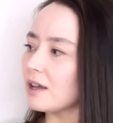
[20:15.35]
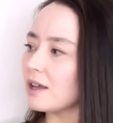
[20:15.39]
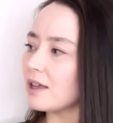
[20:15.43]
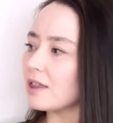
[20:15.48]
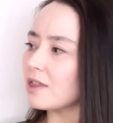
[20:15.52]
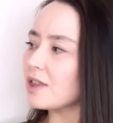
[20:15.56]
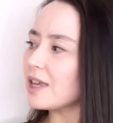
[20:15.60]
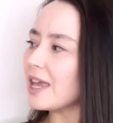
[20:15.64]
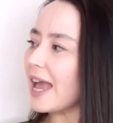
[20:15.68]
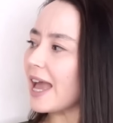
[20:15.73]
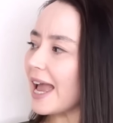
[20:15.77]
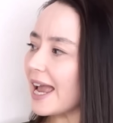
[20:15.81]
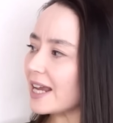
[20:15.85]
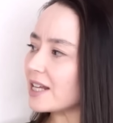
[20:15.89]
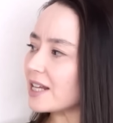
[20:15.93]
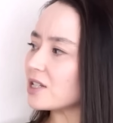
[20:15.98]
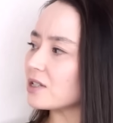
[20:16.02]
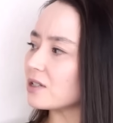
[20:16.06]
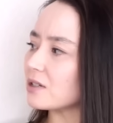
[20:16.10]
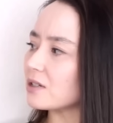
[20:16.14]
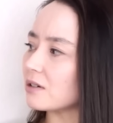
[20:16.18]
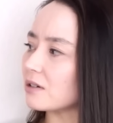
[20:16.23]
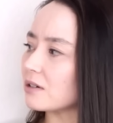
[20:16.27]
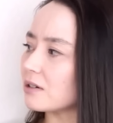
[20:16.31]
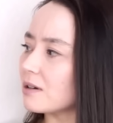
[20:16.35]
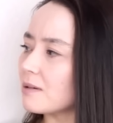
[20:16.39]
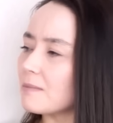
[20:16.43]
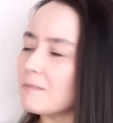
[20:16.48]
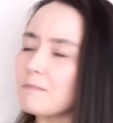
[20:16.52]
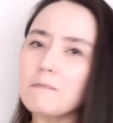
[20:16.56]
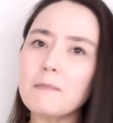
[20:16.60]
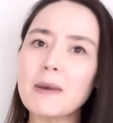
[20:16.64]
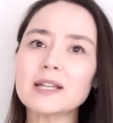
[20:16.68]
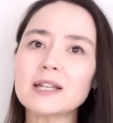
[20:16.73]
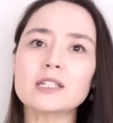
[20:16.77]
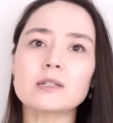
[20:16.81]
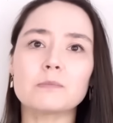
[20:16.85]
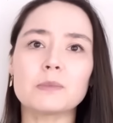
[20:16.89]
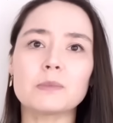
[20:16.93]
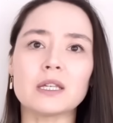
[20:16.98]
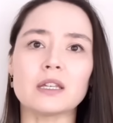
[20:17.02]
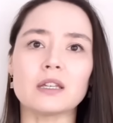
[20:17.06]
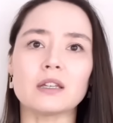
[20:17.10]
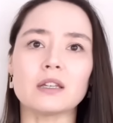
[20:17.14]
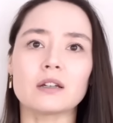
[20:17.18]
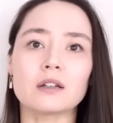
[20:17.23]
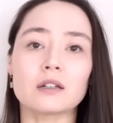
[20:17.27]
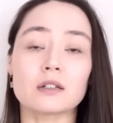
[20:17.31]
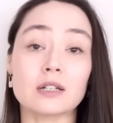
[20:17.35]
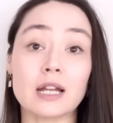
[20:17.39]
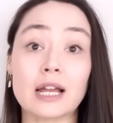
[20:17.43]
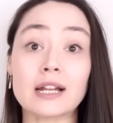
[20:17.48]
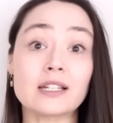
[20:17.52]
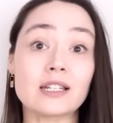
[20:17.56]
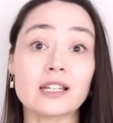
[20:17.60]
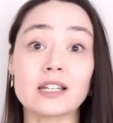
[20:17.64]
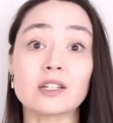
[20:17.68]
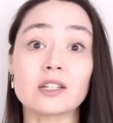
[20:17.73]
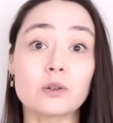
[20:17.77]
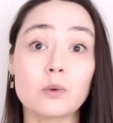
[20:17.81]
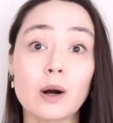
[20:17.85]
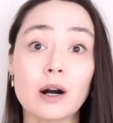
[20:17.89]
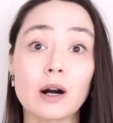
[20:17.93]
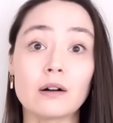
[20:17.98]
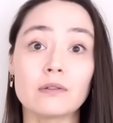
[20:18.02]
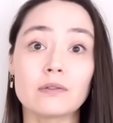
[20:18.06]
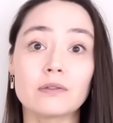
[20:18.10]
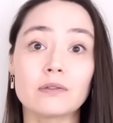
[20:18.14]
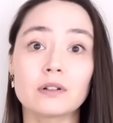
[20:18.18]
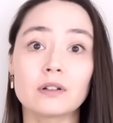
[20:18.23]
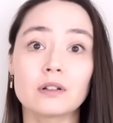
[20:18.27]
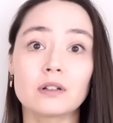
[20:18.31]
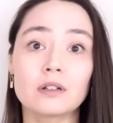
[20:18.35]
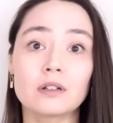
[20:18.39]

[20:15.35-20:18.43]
The answer must be 1912.